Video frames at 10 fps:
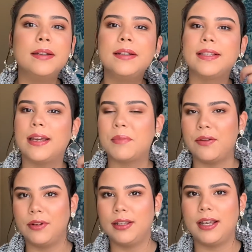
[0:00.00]
because I have my
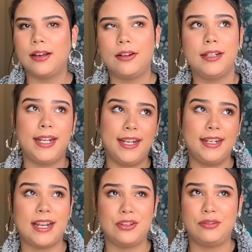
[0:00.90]
ring light on and
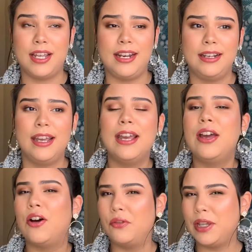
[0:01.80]
natural lighting.
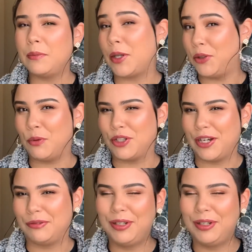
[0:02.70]
Hopefully I'm not too washed out.